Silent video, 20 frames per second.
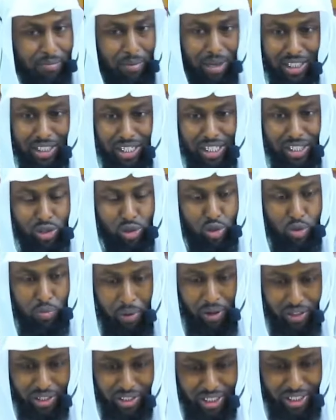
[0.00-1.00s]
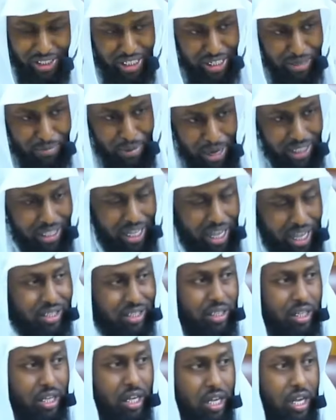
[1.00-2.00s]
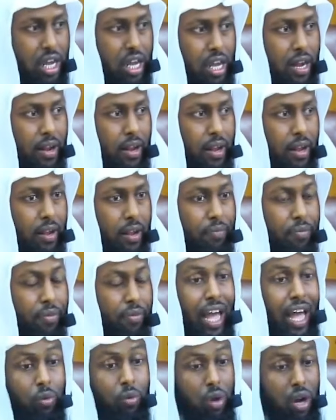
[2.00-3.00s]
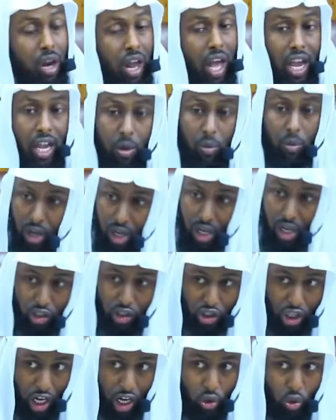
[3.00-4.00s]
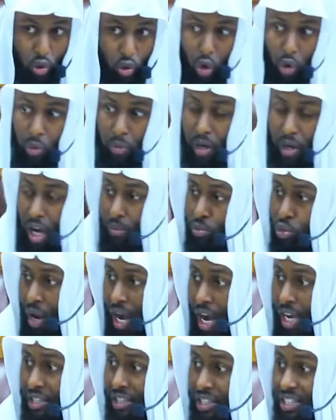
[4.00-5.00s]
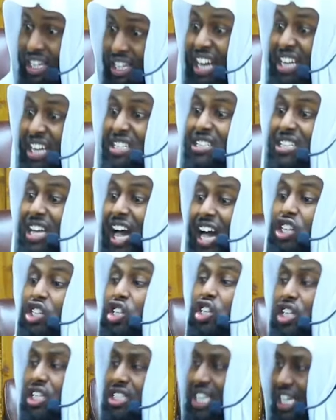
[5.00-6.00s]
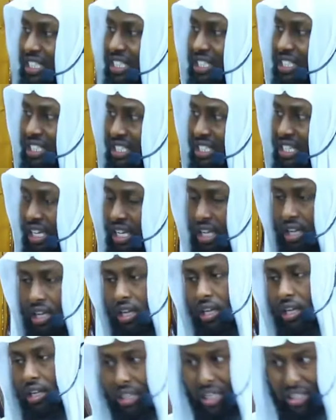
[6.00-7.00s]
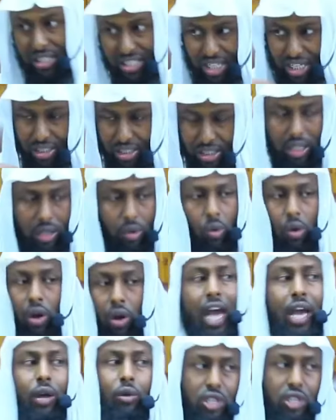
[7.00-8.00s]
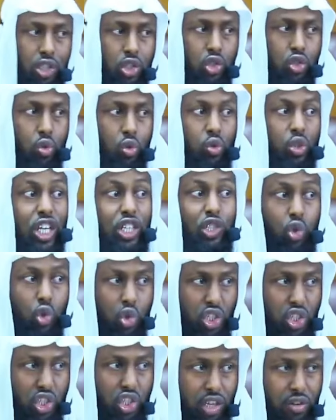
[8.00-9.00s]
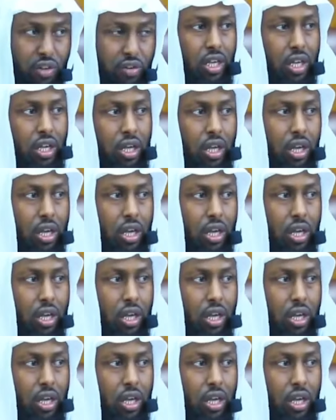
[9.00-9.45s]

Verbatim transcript: Imagine these two brothers sitting in my dars. That wallahi, one day inshallah you will become du'at. That is actually testing. That's testing. Wallahi, will test you. test your sincerity.